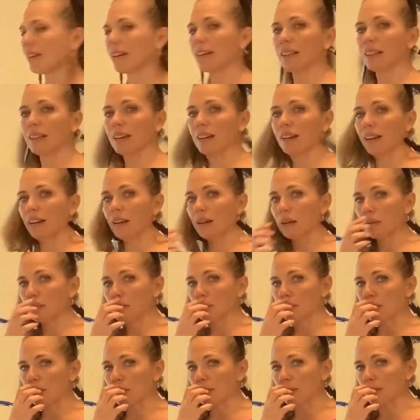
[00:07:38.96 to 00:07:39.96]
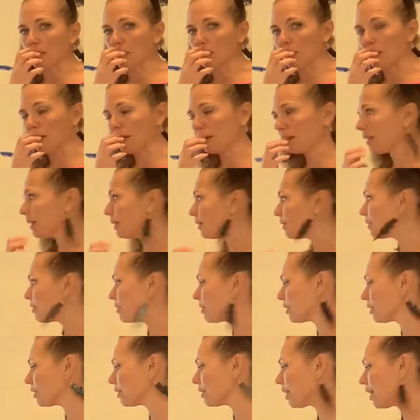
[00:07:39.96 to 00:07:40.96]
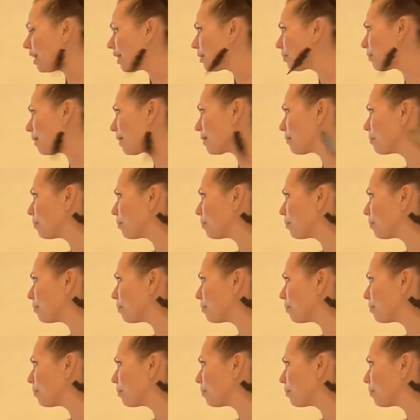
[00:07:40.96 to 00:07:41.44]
right there, ignore it. It's just on my